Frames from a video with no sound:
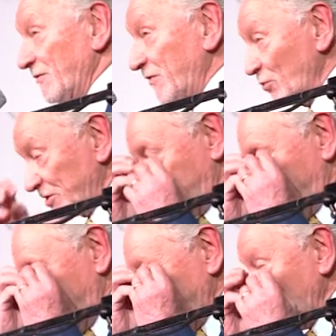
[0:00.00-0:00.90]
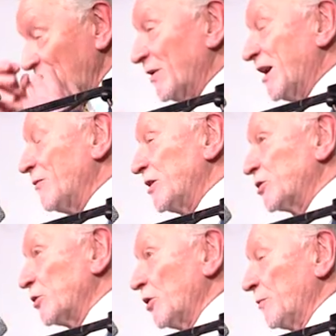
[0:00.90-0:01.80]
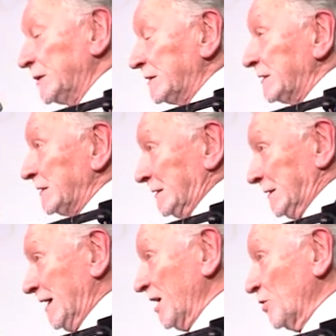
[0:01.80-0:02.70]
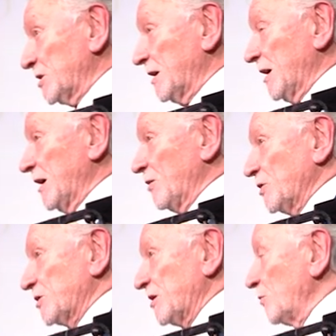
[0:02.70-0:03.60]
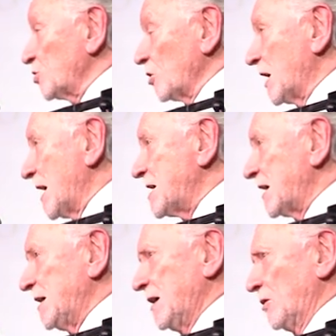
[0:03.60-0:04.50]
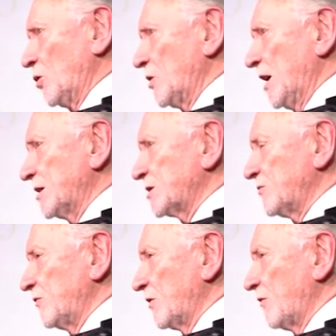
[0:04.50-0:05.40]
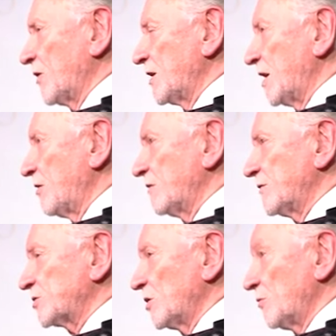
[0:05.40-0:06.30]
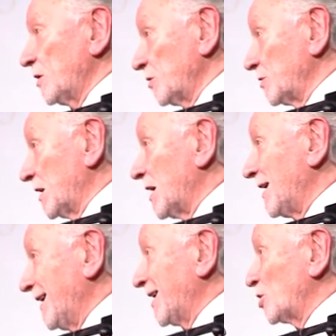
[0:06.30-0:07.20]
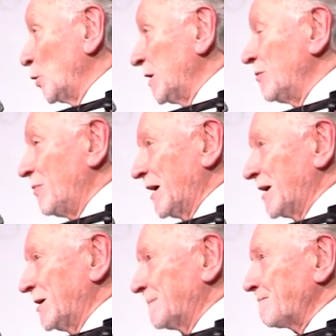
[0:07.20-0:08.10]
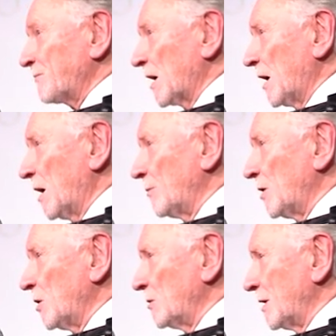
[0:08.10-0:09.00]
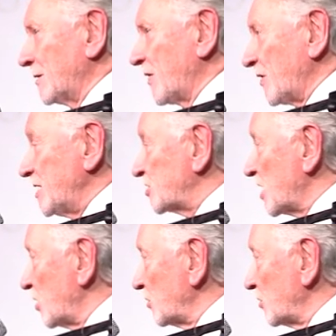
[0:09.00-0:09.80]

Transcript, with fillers: folds of flesh. But anyway, he turned up and it was like, it was the most unlikely location for, for an airing of the song because it was like in a twin bedded, um, like three star